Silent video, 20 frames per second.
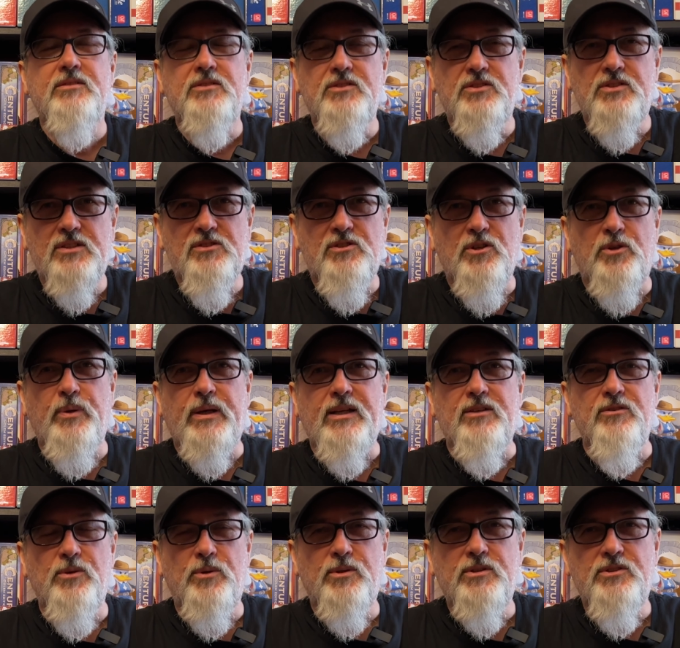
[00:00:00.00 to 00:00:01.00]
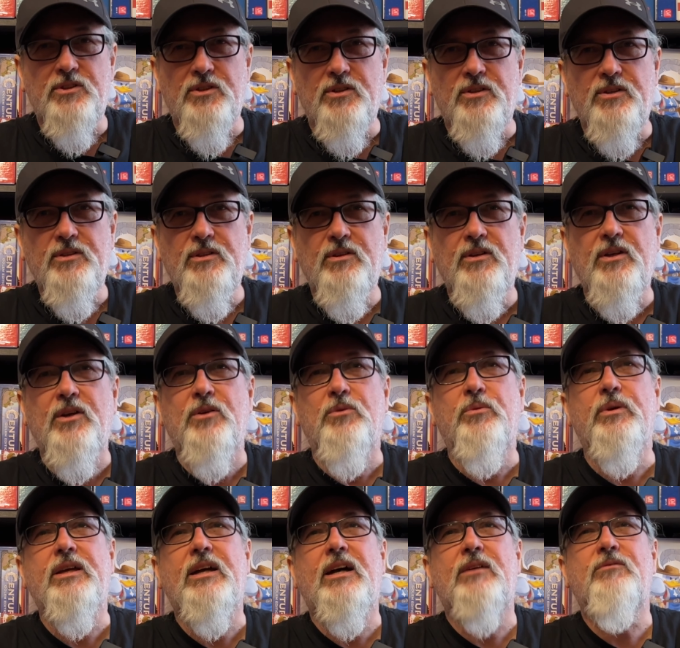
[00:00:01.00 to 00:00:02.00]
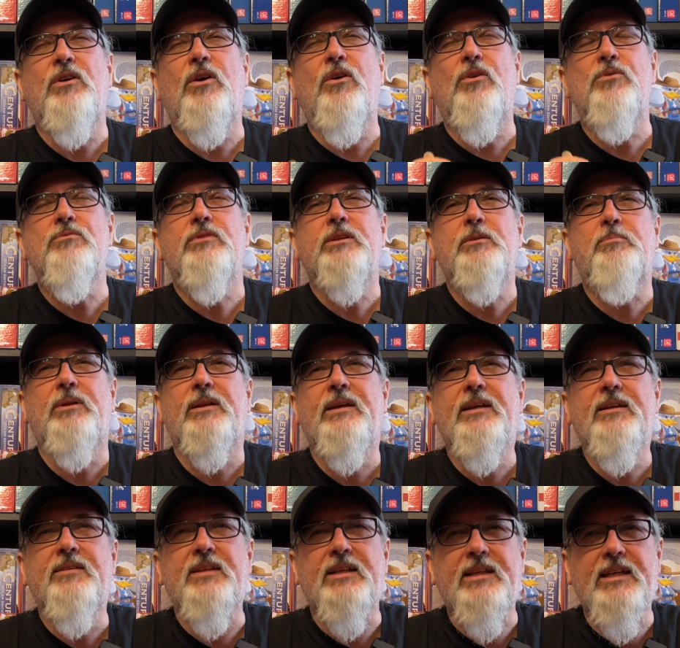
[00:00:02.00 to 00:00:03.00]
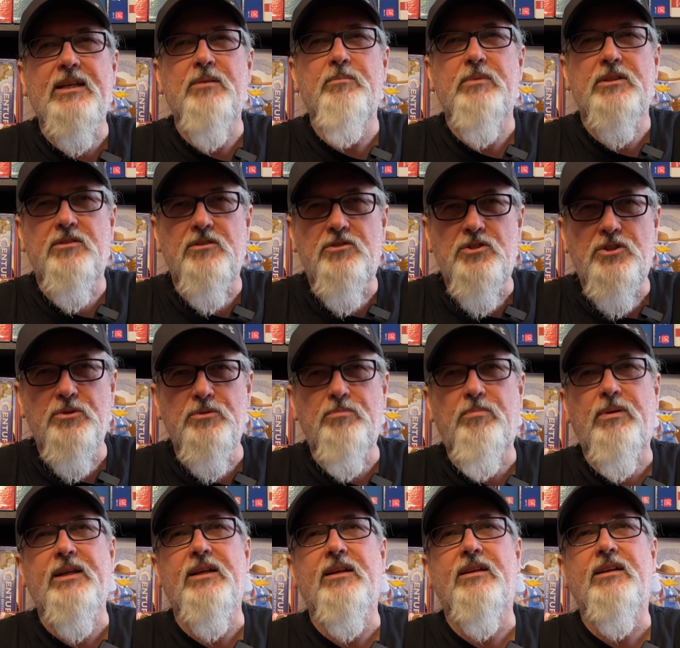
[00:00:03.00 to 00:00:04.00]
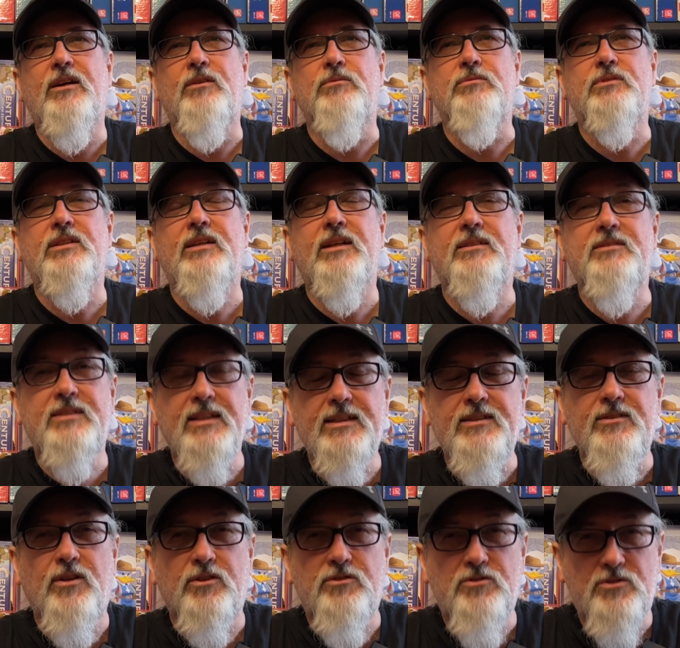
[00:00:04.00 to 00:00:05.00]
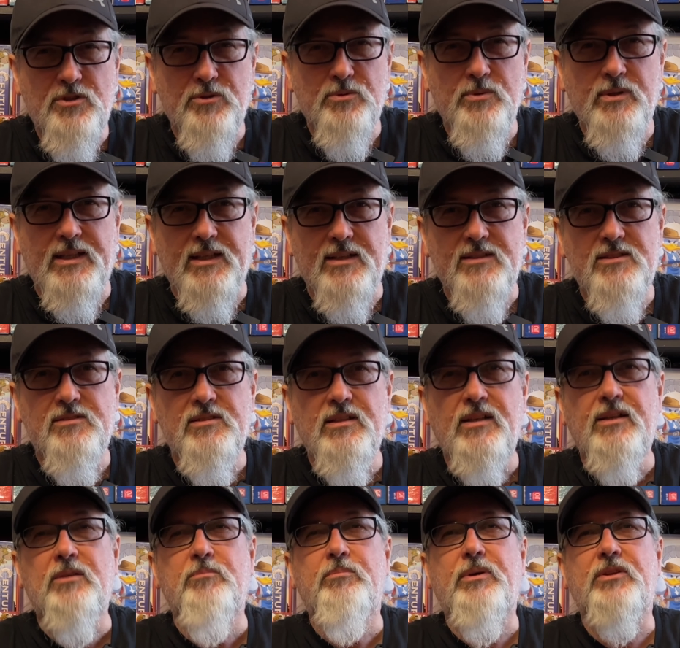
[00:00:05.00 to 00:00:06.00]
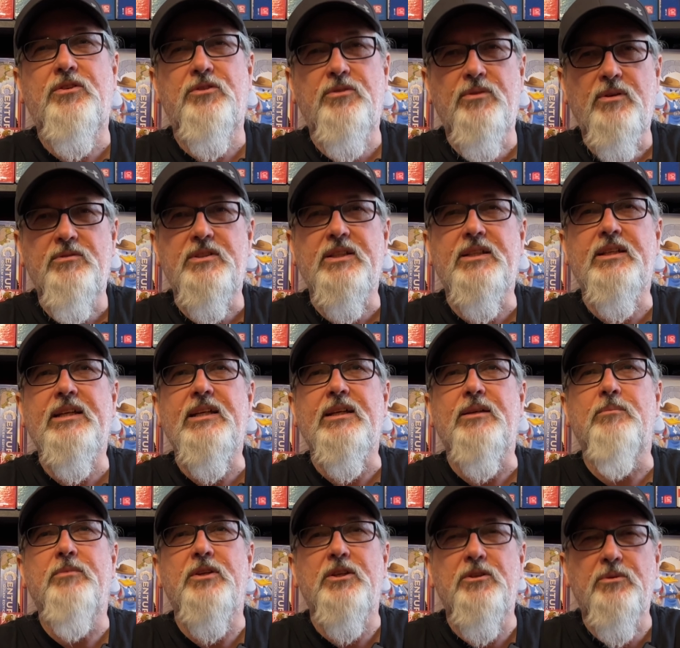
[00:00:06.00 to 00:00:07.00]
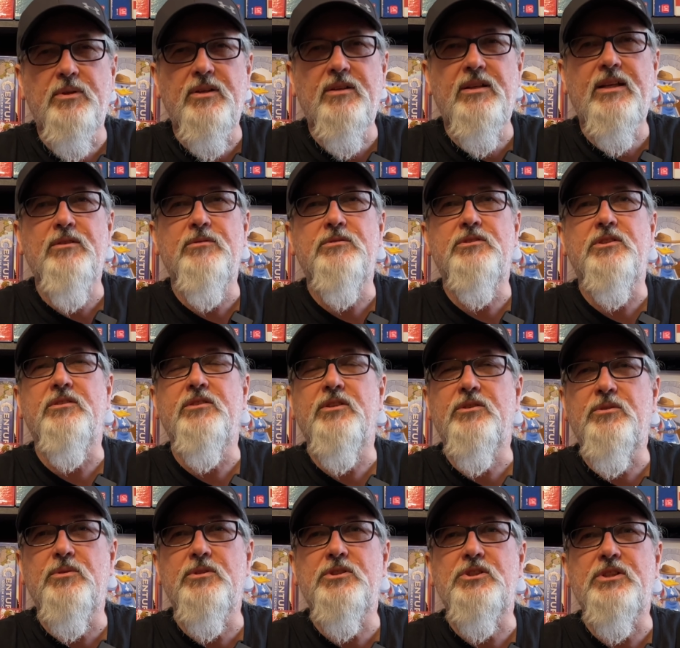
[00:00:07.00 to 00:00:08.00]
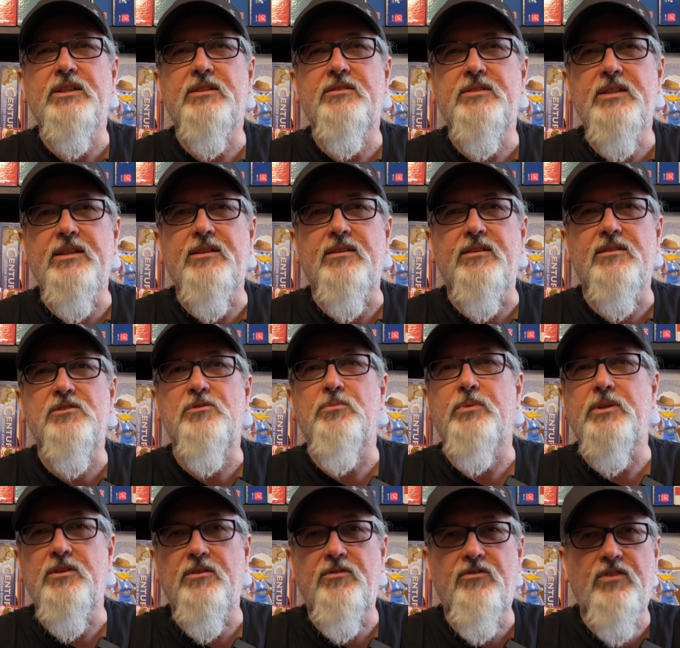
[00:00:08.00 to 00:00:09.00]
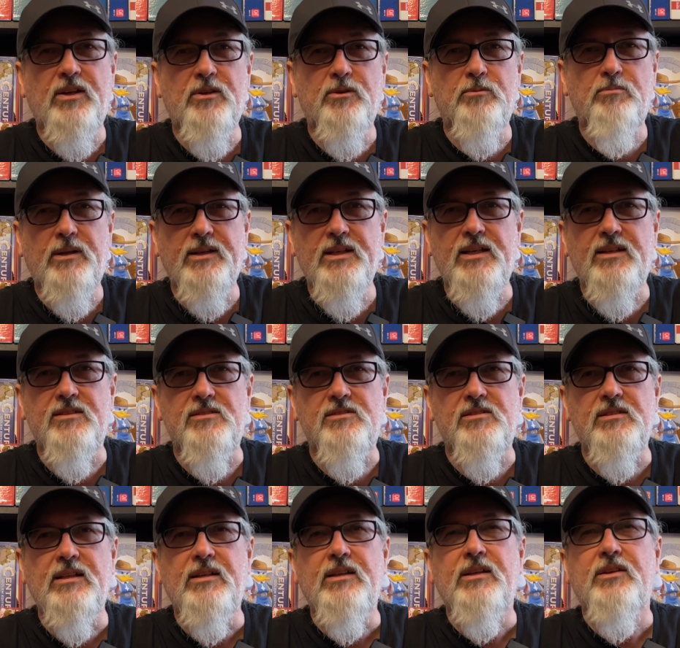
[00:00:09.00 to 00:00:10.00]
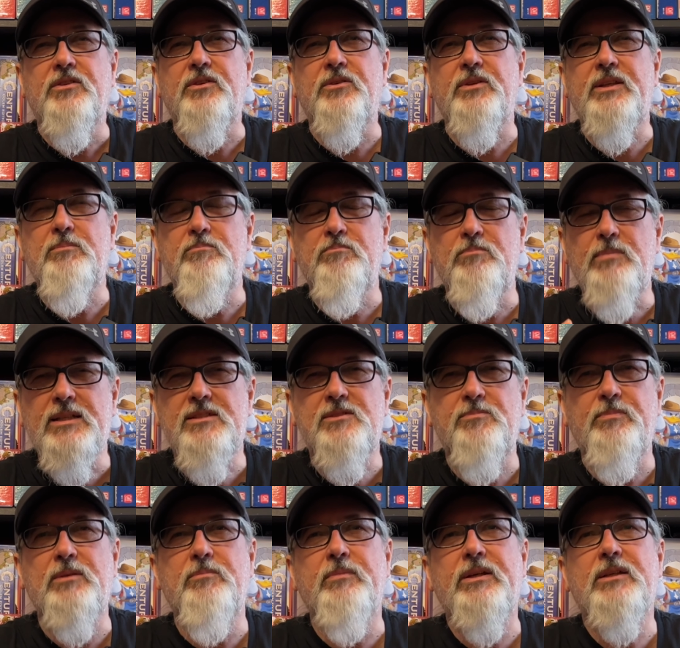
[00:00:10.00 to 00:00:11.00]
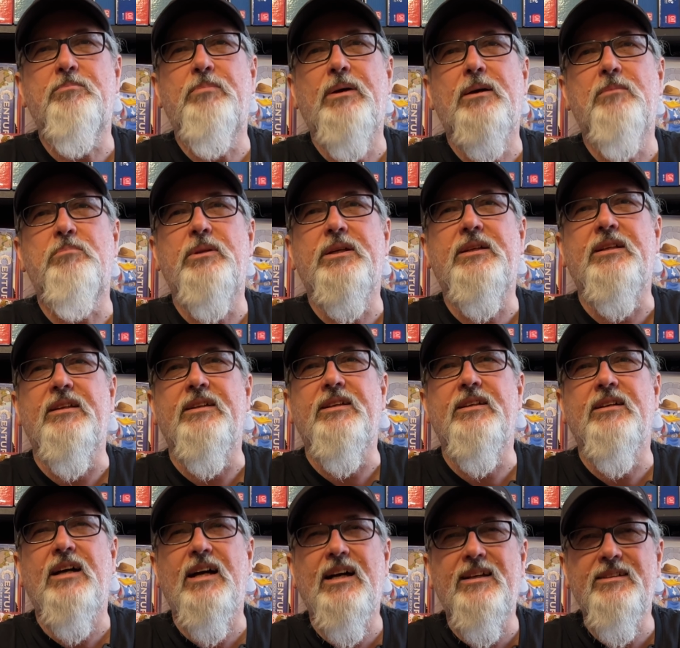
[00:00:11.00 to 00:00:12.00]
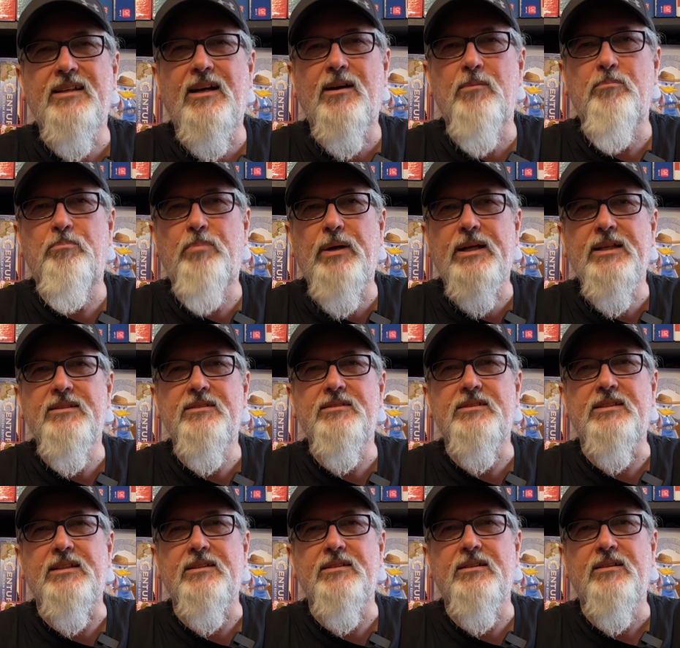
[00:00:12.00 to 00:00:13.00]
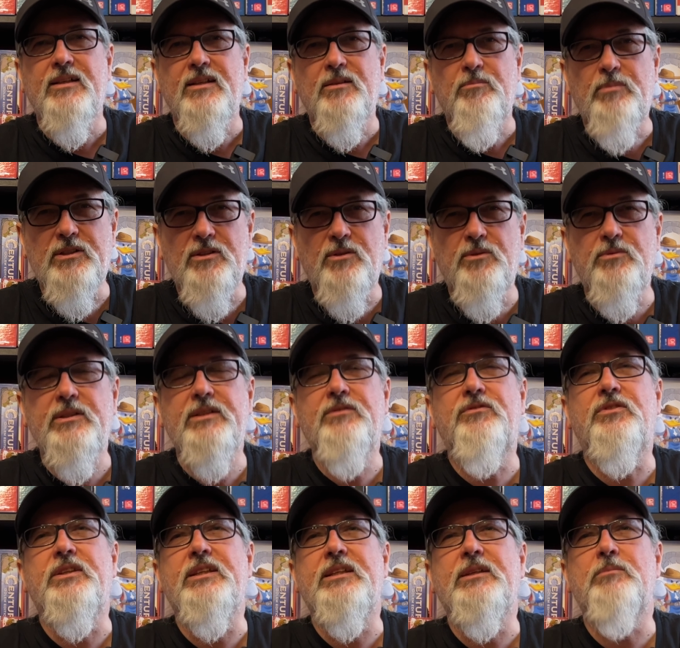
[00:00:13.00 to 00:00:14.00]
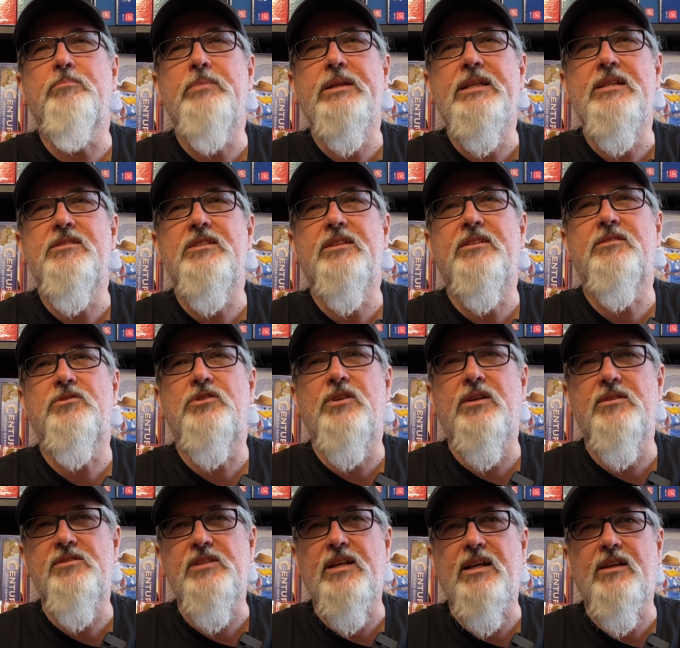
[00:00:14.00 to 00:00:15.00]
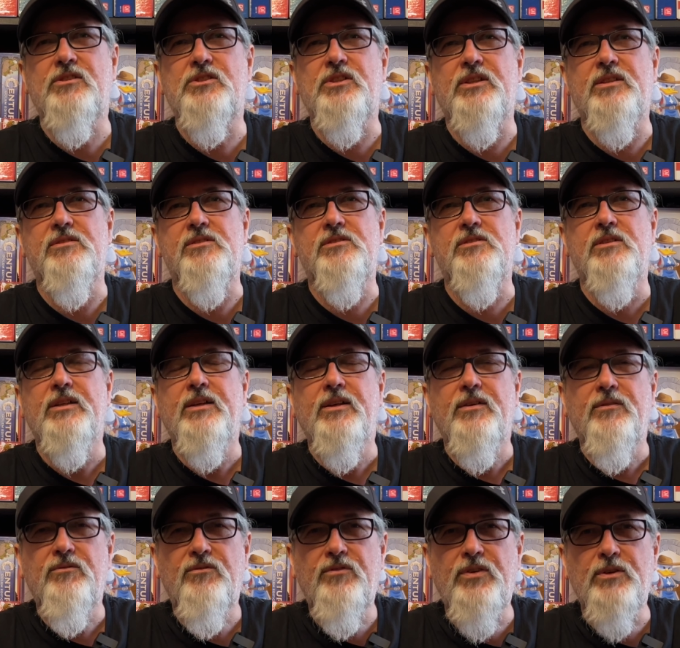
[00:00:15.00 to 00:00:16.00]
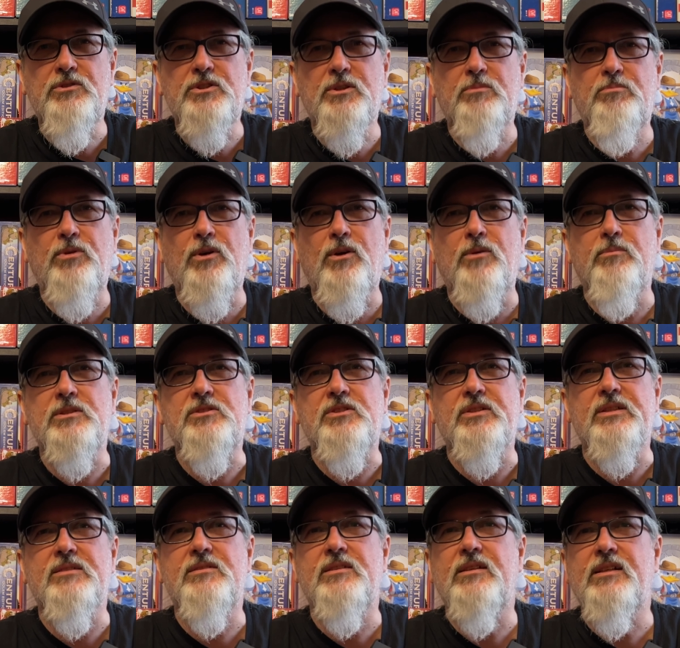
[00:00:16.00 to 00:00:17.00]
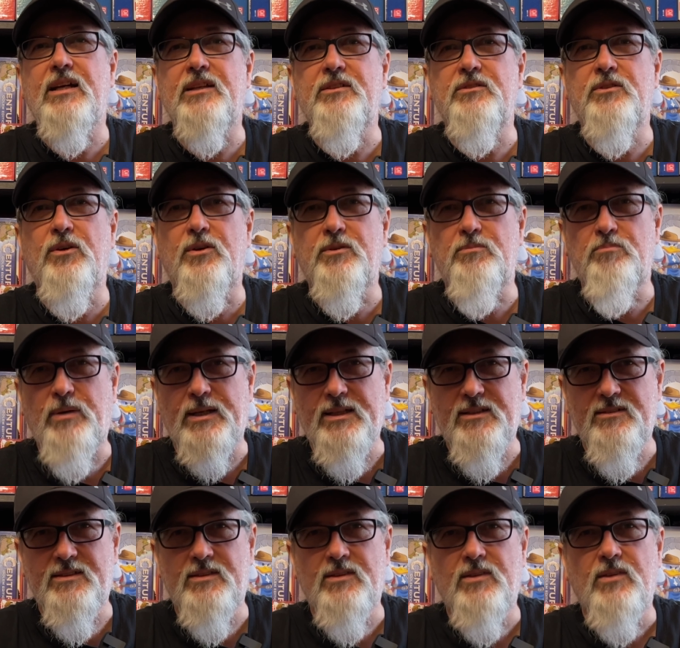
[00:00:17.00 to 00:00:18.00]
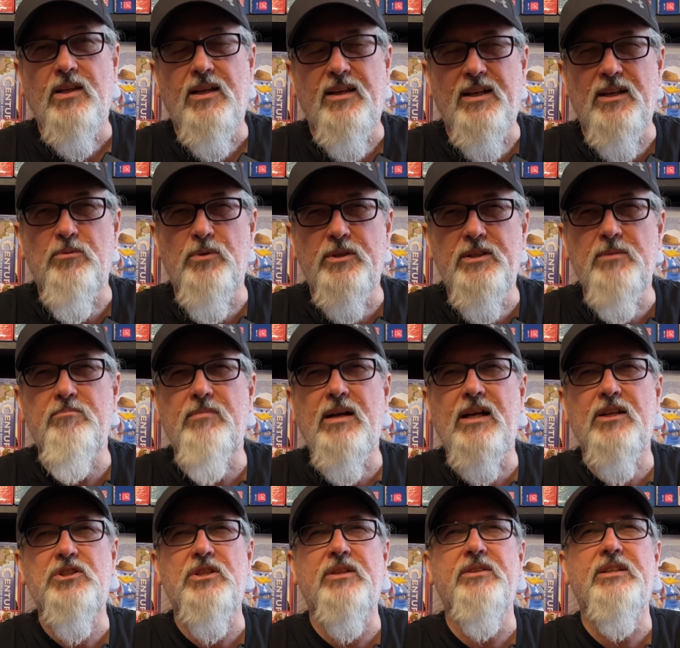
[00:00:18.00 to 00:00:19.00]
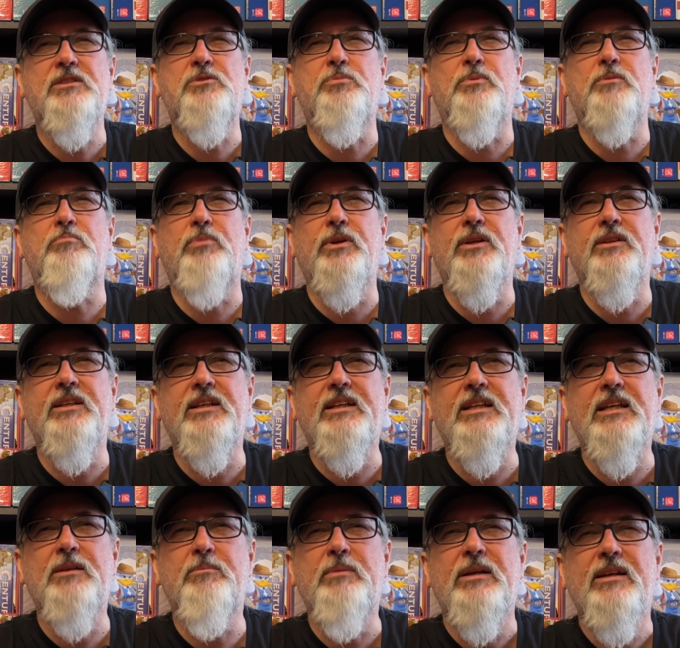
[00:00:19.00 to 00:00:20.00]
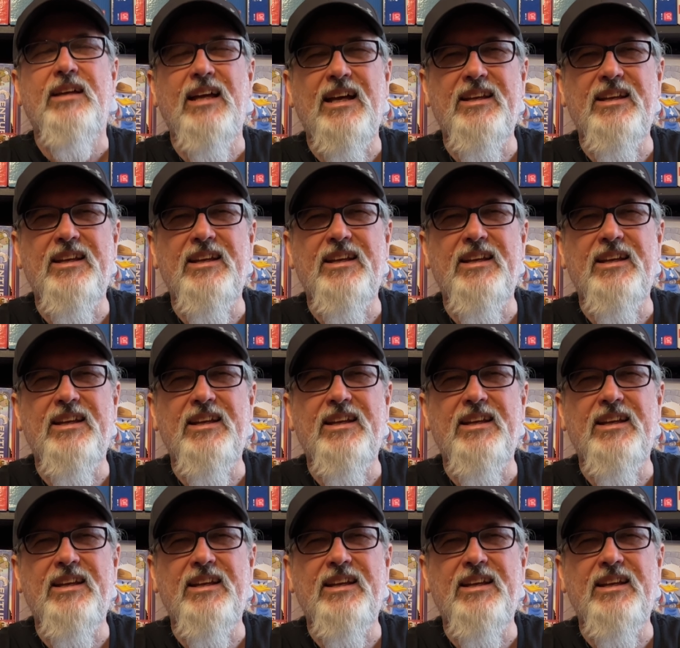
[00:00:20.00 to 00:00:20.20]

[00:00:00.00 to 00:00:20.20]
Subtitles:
Just a quick note here, we have only played the game at the 2-player count and did not do this, but throughout the game you're allowed to negotiate deals with your fellow players, though they must be made publicly and are binding, but only for the immediate transactions. Future promises are not binding, and I would imagine this would bring the game an